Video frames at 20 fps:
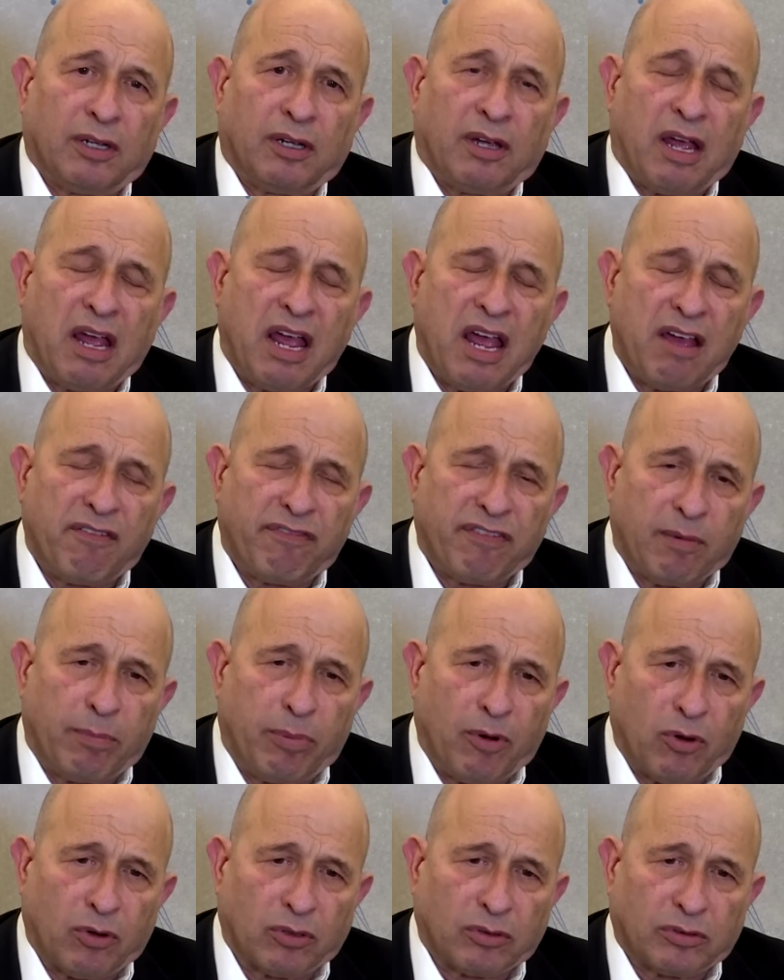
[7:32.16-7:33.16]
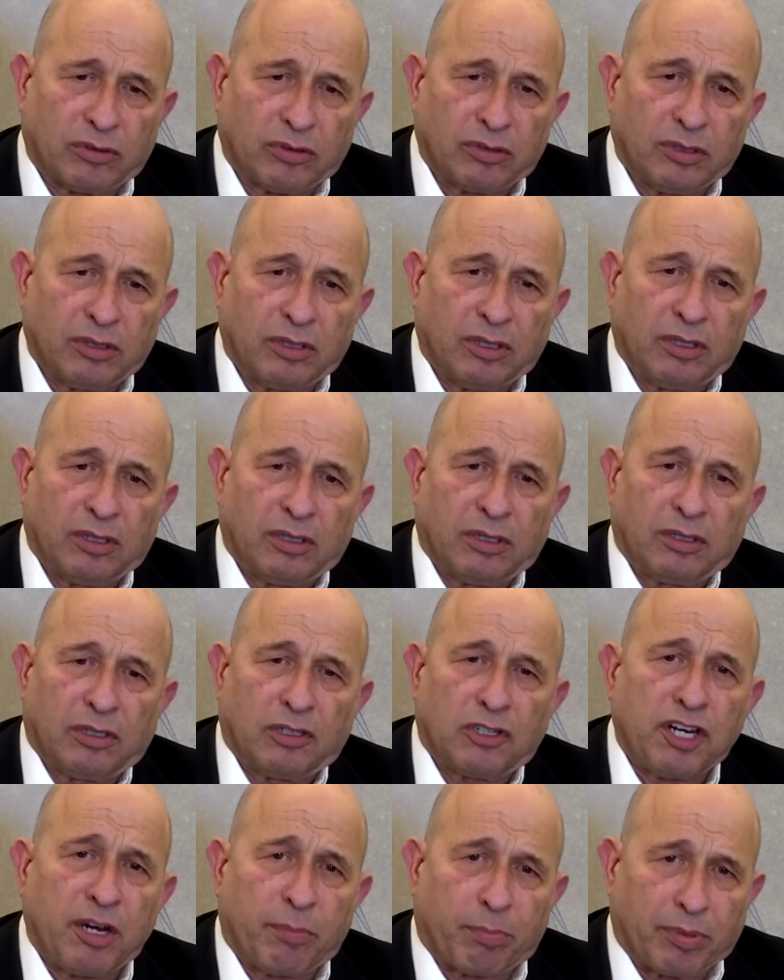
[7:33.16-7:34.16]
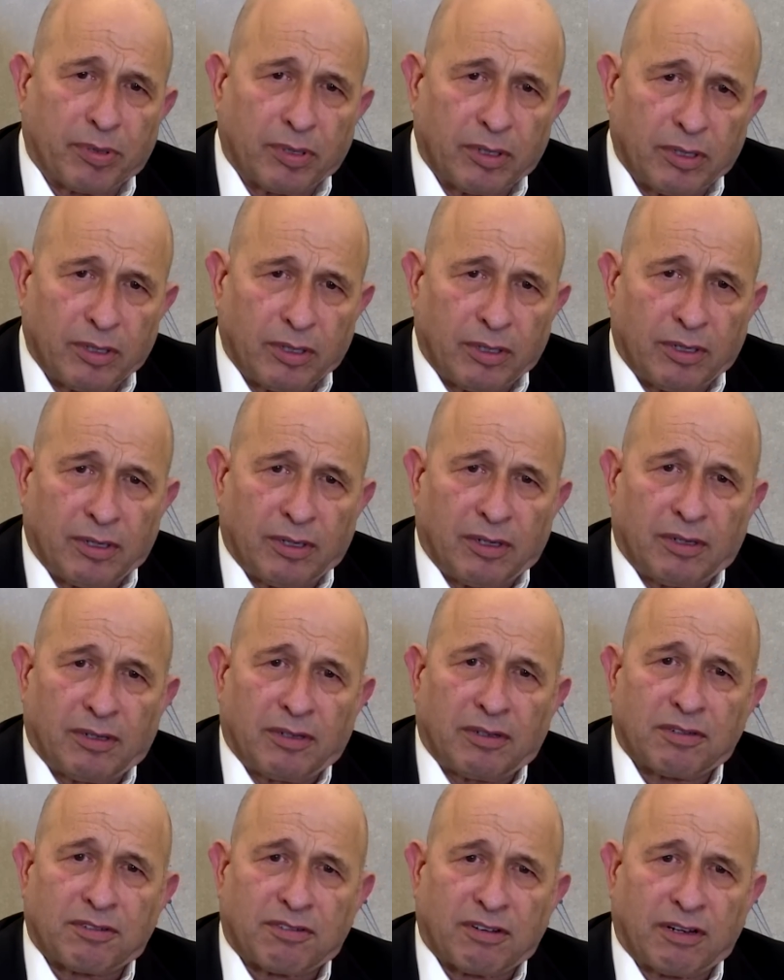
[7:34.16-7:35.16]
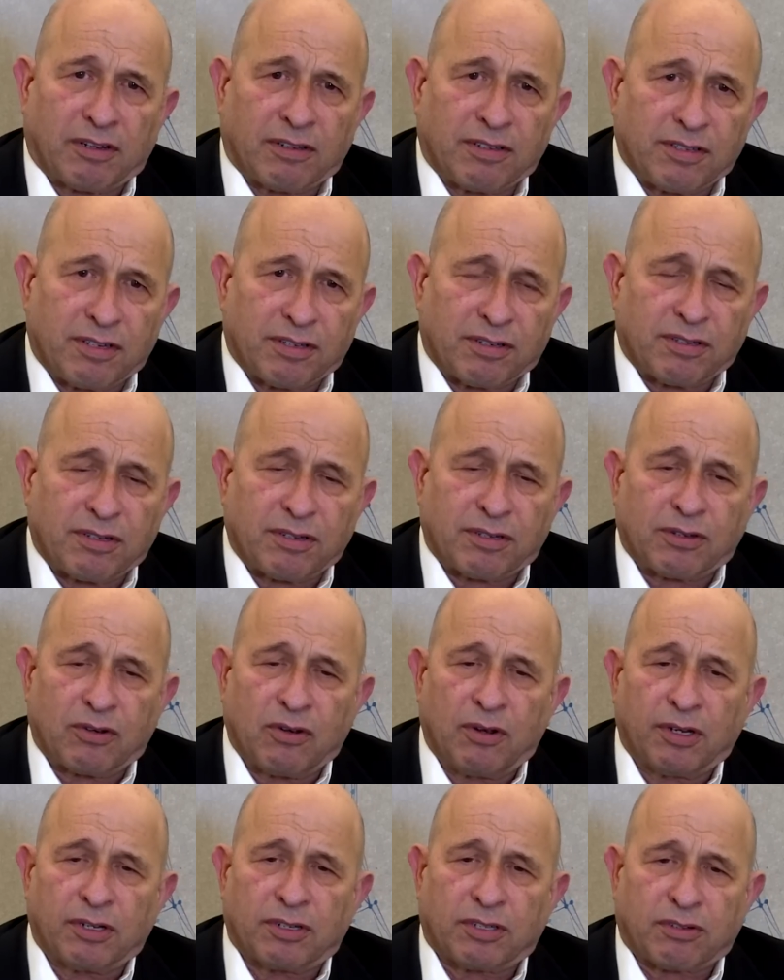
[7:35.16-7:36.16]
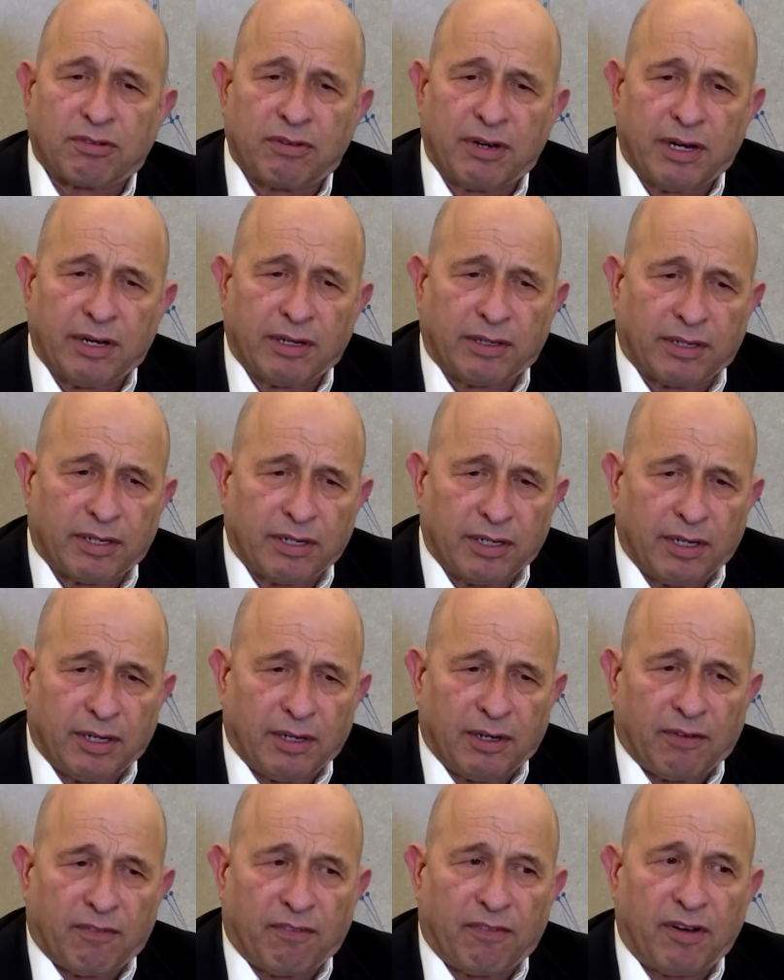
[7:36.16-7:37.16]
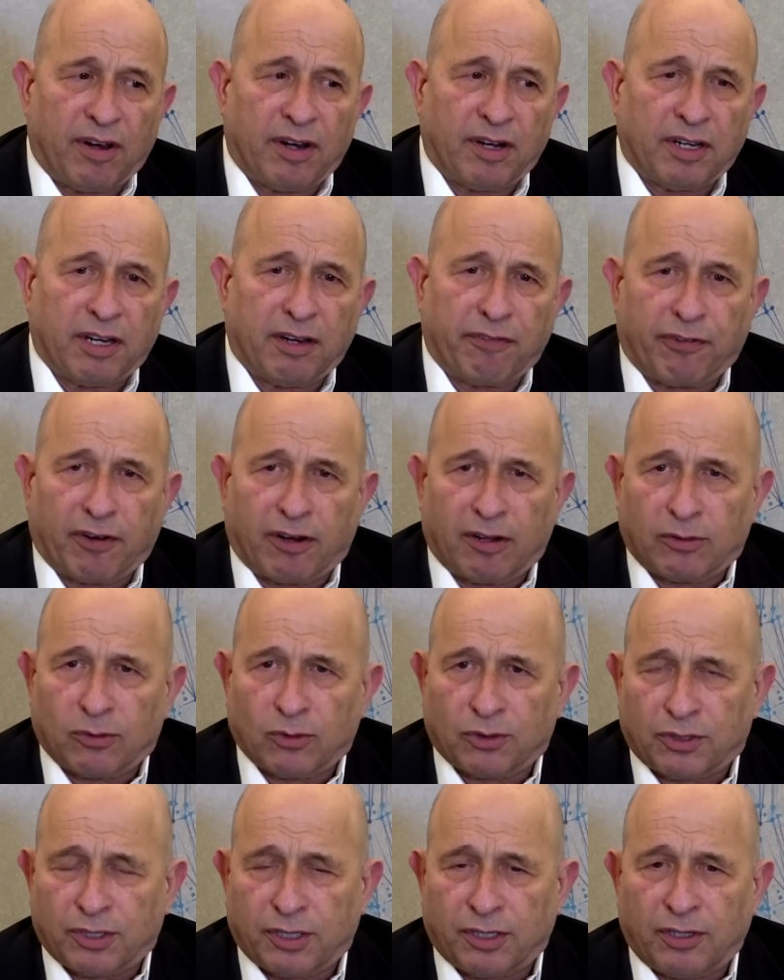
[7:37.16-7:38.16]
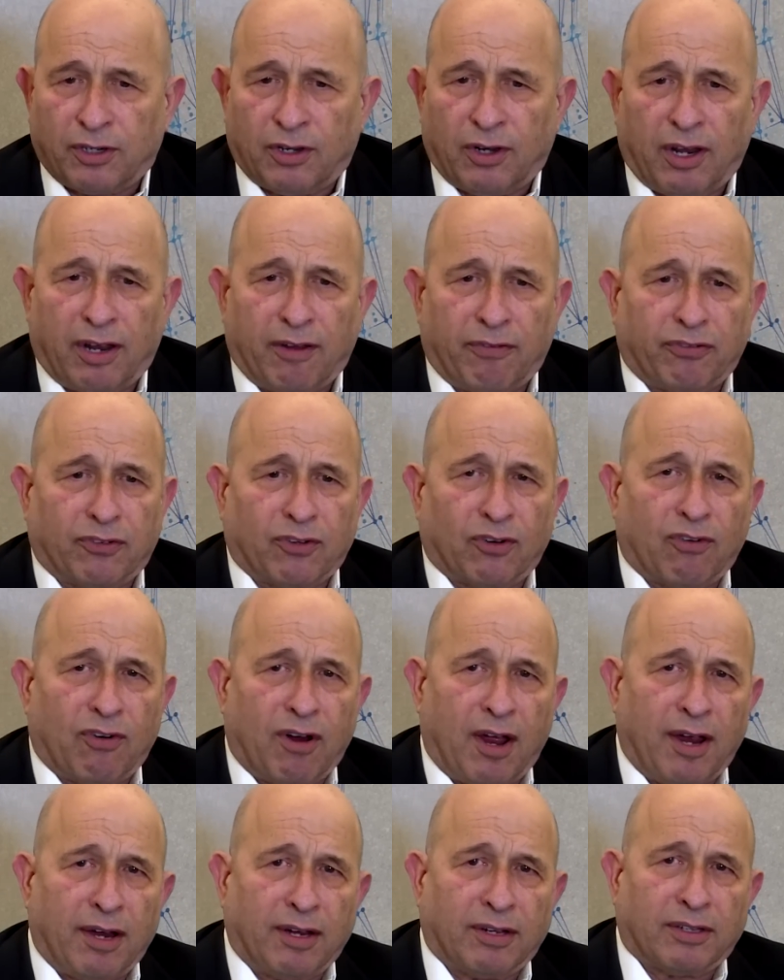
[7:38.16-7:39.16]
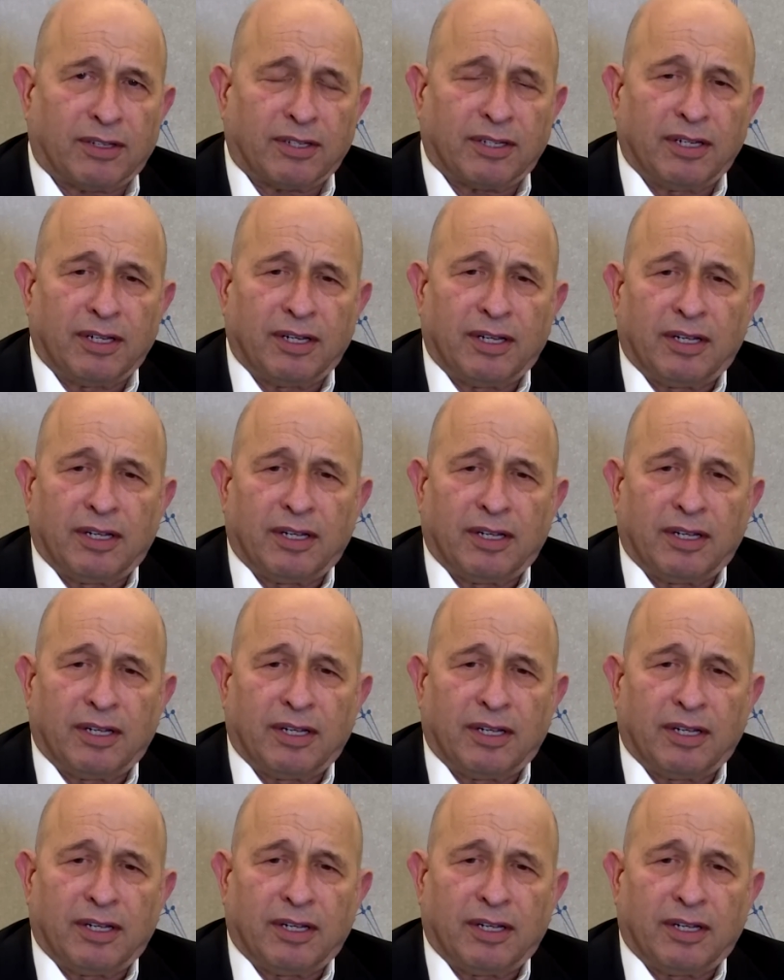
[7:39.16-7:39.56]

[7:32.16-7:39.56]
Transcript: heavy boat, ship. Stratasys is going straight, very difficult to turn left or right.